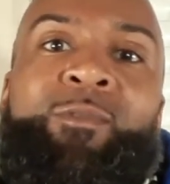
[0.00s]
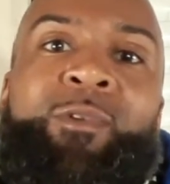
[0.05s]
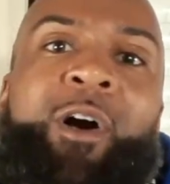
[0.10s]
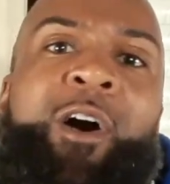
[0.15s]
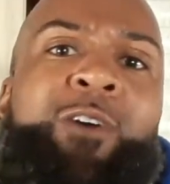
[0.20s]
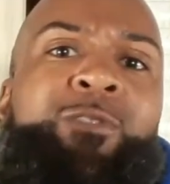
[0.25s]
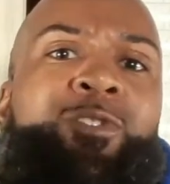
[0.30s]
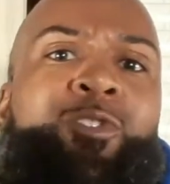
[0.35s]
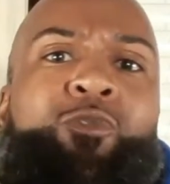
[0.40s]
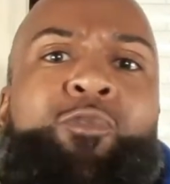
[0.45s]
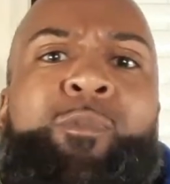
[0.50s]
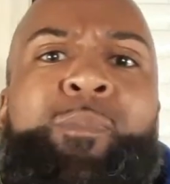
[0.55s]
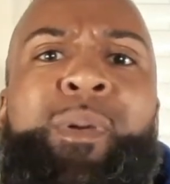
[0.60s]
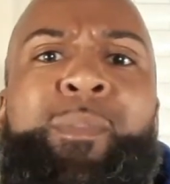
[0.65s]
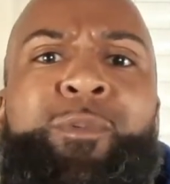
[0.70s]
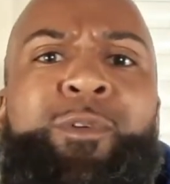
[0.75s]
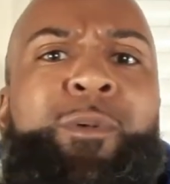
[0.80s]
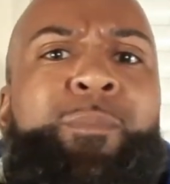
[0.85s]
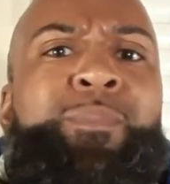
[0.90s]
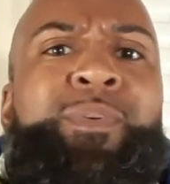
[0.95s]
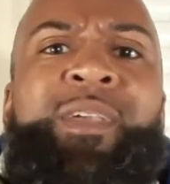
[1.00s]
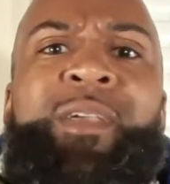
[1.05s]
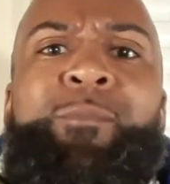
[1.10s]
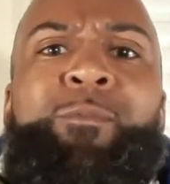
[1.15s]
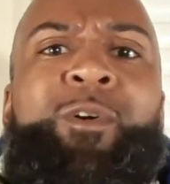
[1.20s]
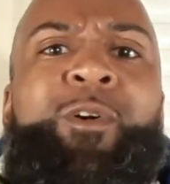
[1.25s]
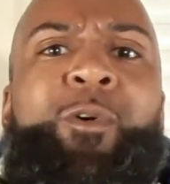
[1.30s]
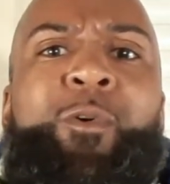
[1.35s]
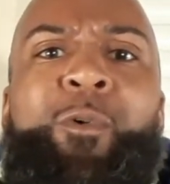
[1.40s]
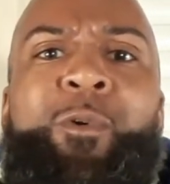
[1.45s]
Also, remember you're being
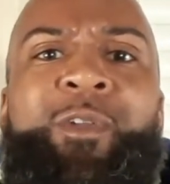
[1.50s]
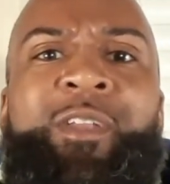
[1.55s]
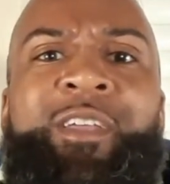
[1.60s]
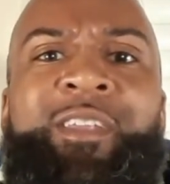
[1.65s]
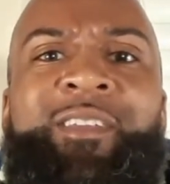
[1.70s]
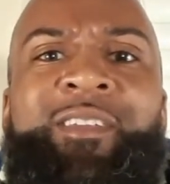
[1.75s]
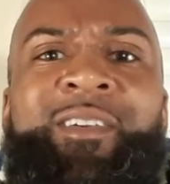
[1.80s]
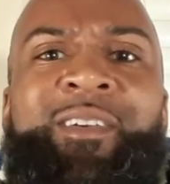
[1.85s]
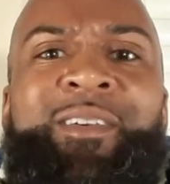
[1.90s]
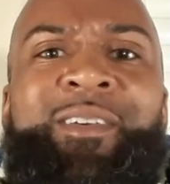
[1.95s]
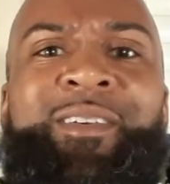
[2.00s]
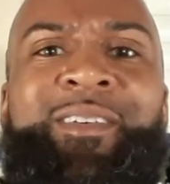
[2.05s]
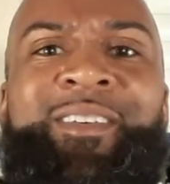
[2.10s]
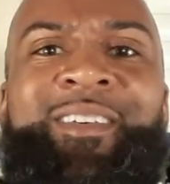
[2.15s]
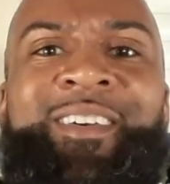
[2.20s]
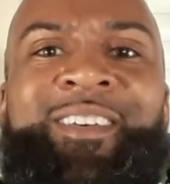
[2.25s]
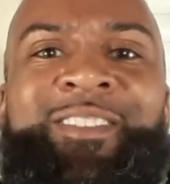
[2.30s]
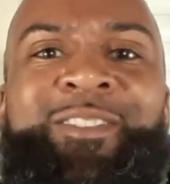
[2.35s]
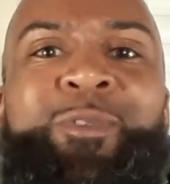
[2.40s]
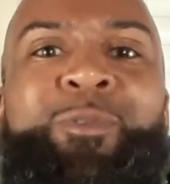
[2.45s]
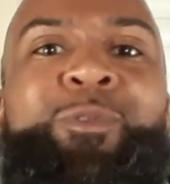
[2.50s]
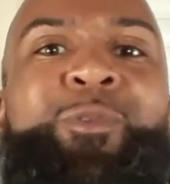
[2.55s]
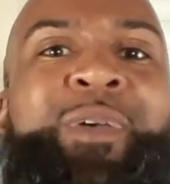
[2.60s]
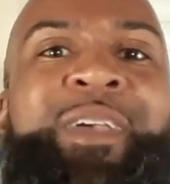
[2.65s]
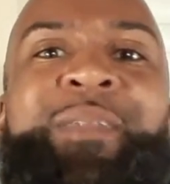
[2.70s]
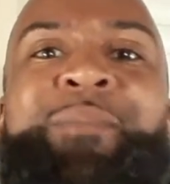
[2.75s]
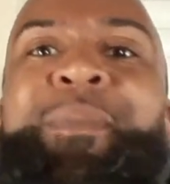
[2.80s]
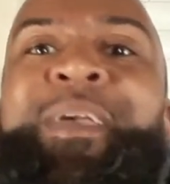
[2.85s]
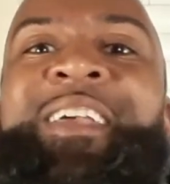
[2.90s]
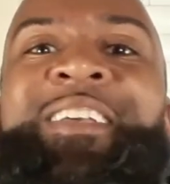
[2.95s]
recorded, so you
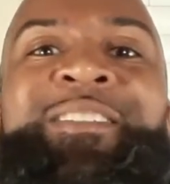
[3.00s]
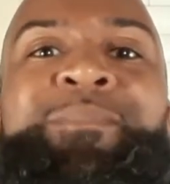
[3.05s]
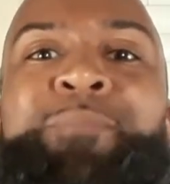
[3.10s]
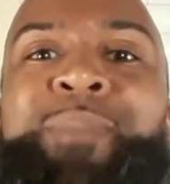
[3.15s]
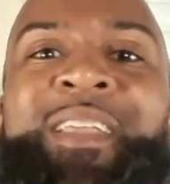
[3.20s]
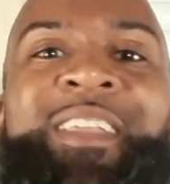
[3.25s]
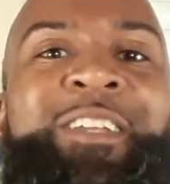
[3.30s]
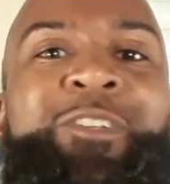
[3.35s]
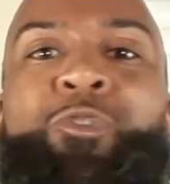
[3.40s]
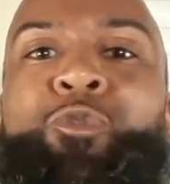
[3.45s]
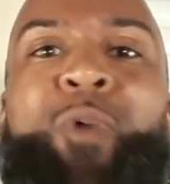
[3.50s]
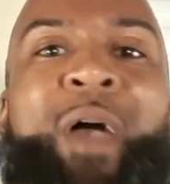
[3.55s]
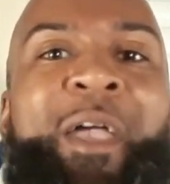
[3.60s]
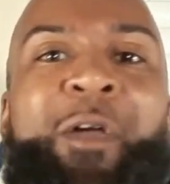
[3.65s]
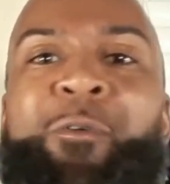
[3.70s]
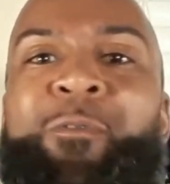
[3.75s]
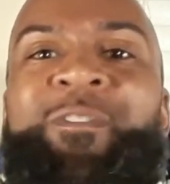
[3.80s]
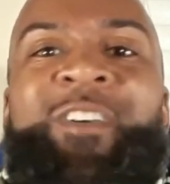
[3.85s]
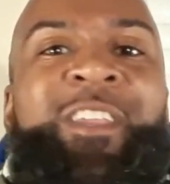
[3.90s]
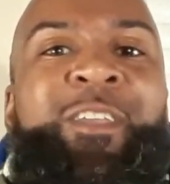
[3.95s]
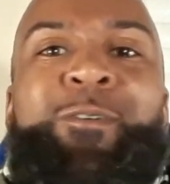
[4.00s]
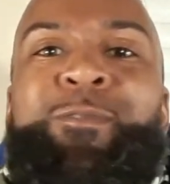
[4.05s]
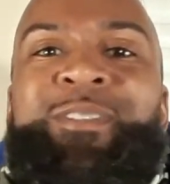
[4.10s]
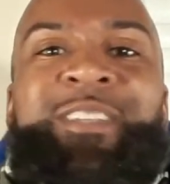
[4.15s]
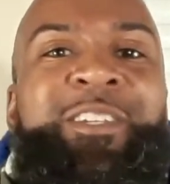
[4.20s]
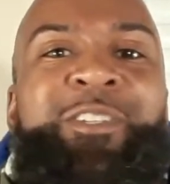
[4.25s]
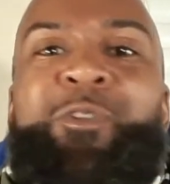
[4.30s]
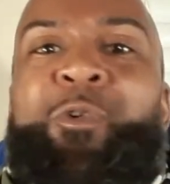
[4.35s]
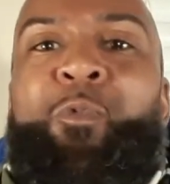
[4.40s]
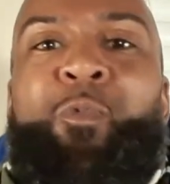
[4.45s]
can make as many trial videos
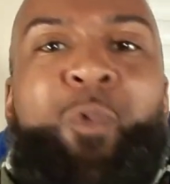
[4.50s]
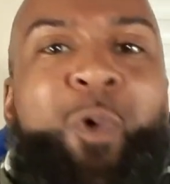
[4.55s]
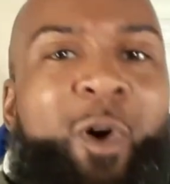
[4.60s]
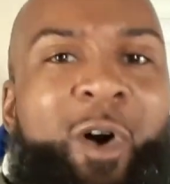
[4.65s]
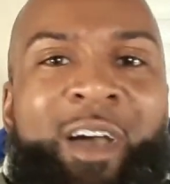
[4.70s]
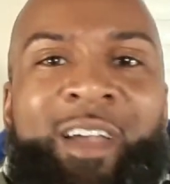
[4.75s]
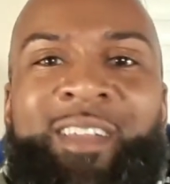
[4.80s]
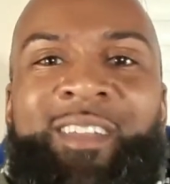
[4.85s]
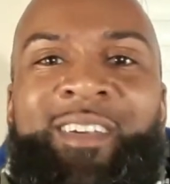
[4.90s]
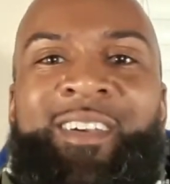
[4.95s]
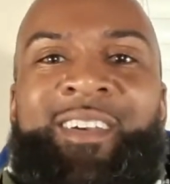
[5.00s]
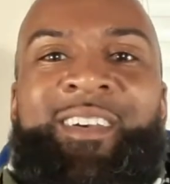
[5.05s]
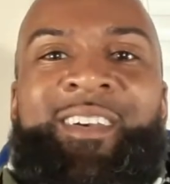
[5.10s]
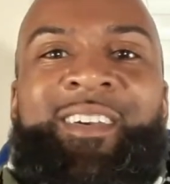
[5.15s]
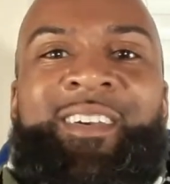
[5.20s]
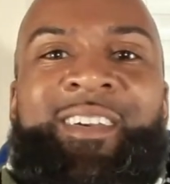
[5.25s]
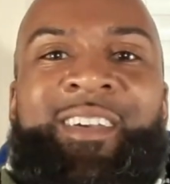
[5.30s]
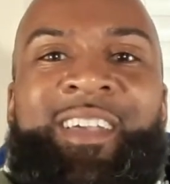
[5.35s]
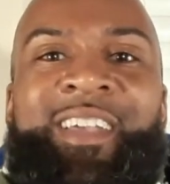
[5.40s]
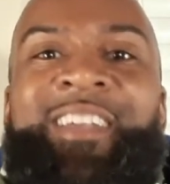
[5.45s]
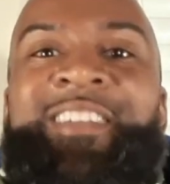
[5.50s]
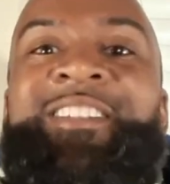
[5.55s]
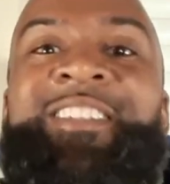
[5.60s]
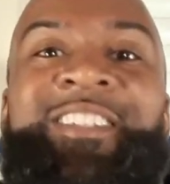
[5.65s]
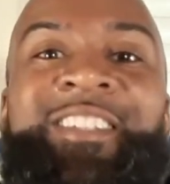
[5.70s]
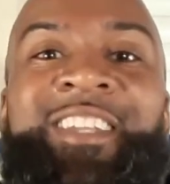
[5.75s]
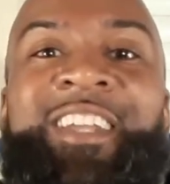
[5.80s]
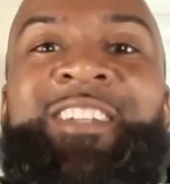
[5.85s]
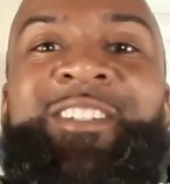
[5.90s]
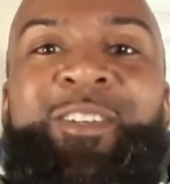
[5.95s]
as you want. It's
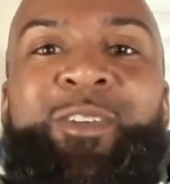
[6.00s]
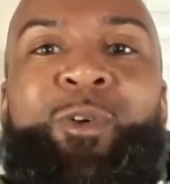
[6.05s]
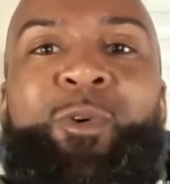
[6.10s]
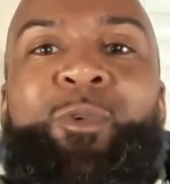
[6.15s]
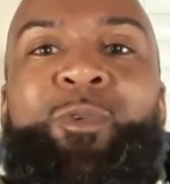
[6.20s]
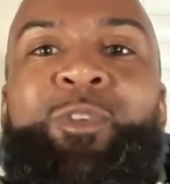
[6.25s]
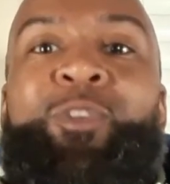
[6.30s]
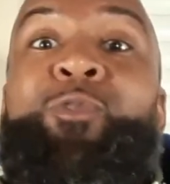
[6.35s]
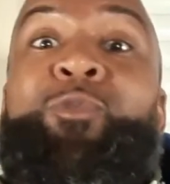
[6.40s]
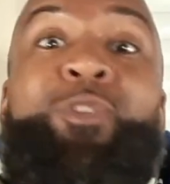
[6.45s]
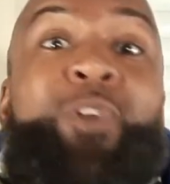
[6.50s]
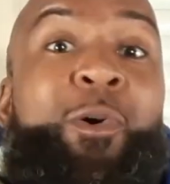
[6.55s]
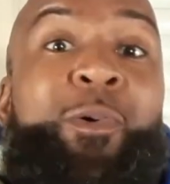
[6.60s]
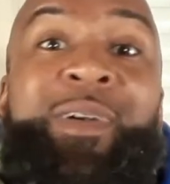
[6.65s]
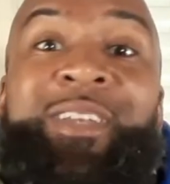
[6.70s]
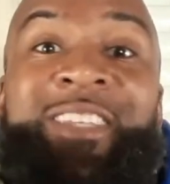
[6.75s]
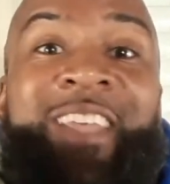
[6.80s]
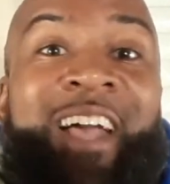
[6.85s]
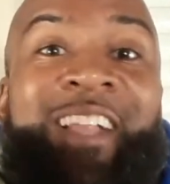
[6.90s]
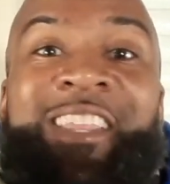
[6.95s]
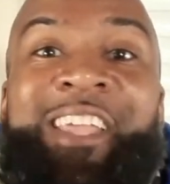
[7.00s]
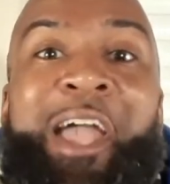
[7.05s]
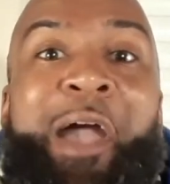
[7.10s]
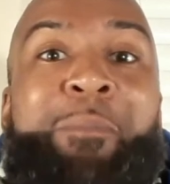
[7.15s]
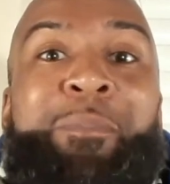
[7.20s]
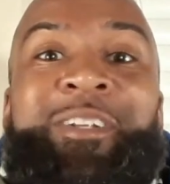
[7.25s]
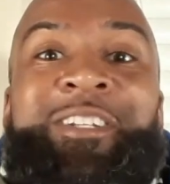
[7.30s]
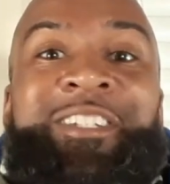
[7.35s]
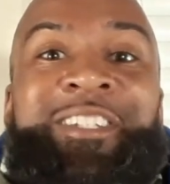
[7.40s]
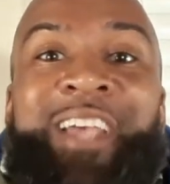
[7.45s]
digital. You know exactly how
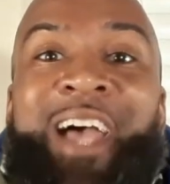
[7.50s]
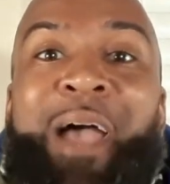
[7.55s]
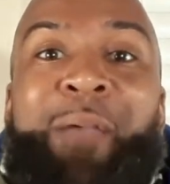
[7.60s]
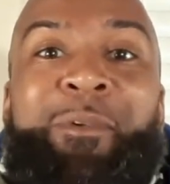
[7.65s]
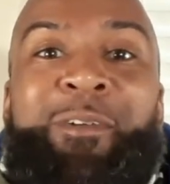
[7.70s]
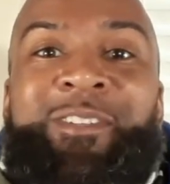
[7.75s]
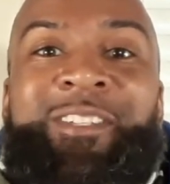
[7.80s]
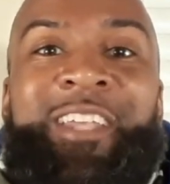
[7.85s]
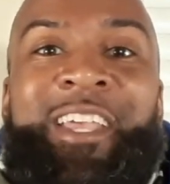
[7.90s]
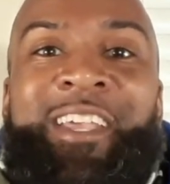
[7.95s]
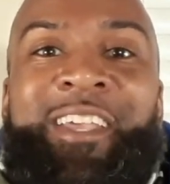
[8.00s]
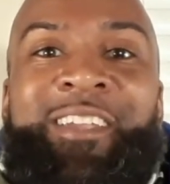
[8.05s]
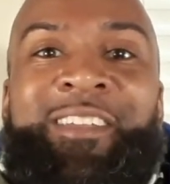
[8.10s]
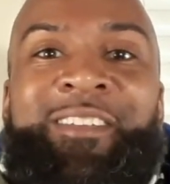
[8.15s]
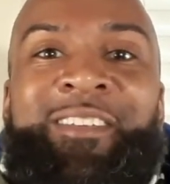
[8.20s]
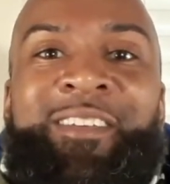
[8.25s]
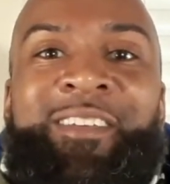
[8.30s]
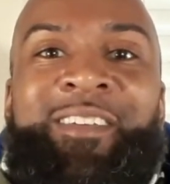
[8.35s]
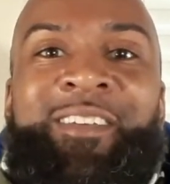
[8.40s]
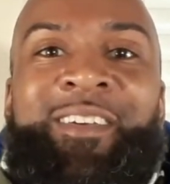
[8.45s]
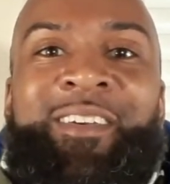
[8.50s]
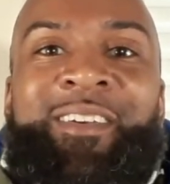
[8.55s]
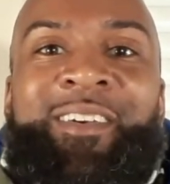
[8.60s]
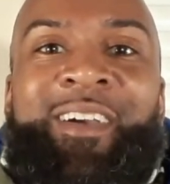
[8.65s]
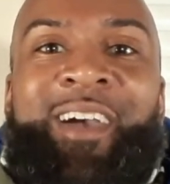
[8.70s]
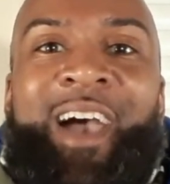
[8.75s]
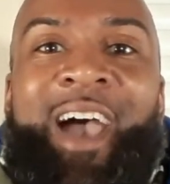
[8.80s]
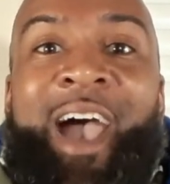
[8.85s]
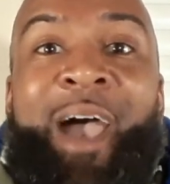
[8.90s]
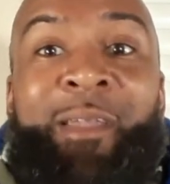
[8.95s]
much time you're taking.
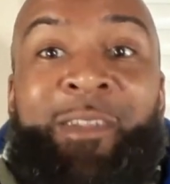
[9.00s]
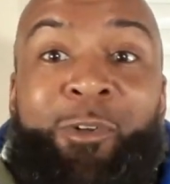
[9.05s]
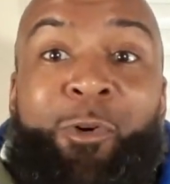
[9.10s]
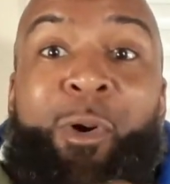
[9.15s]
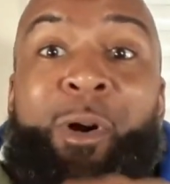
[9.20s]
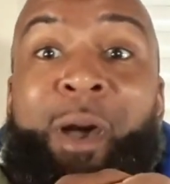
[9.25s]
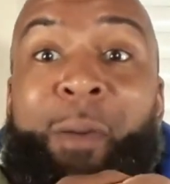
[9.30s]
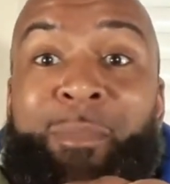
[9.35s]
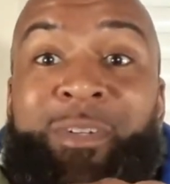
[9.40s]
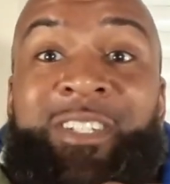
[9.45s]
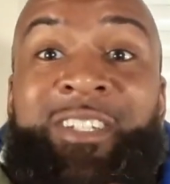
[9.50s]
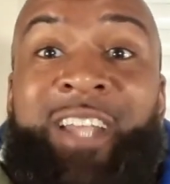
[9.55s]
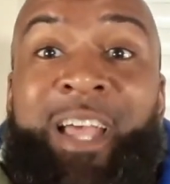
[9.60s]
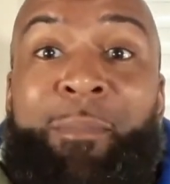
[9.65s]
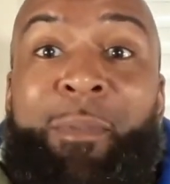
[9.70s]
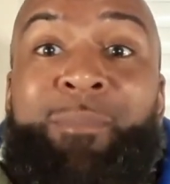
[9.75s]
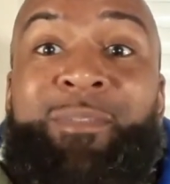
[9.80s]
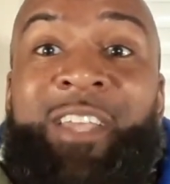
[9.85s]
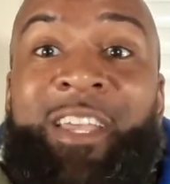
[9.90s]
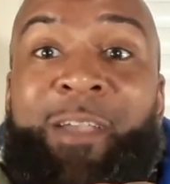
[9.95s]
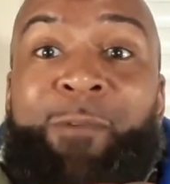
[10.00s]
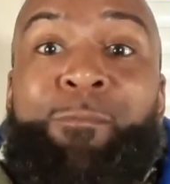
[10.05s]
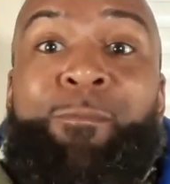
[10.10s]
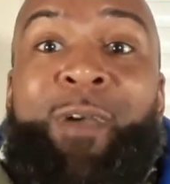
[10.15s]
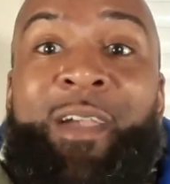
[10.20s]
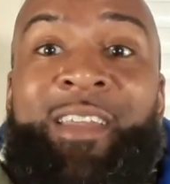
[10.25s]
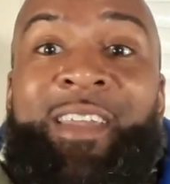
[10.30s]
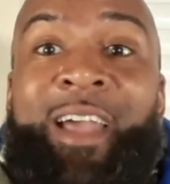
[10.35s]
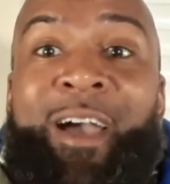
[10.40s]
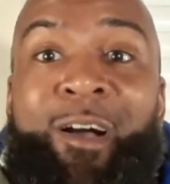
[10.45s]
I know how much time I'm taking
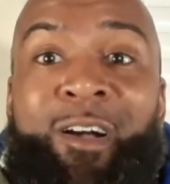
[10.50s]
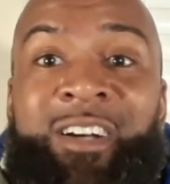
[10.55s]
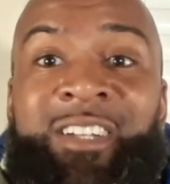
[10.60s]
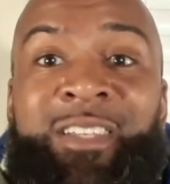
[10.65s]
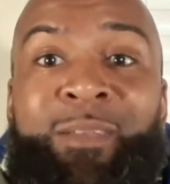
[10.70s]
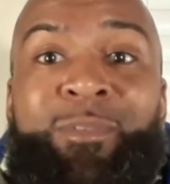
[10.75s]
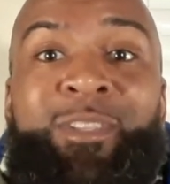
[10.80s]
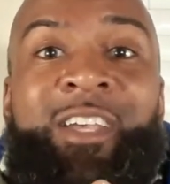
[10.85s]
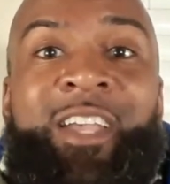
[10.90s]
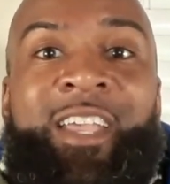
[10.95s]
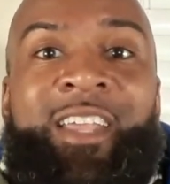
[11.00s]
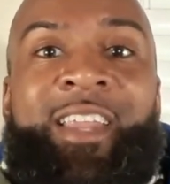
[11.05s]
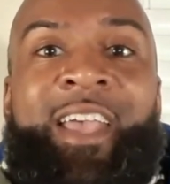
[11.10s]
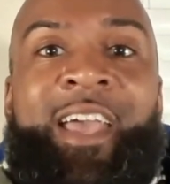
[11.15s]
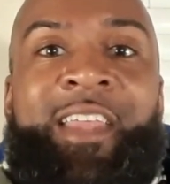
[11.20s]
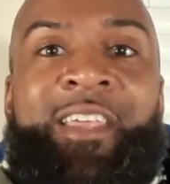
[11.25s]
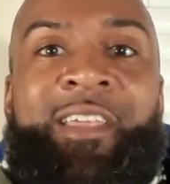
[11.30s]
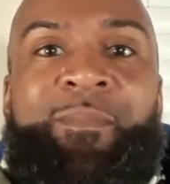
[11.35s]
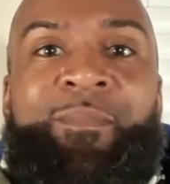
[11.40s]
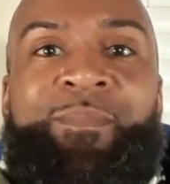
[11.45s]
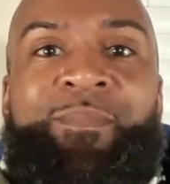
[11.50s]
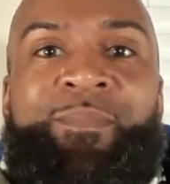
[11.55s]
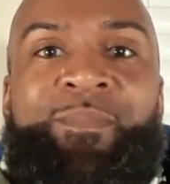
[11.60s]
right now because I'm looking at it.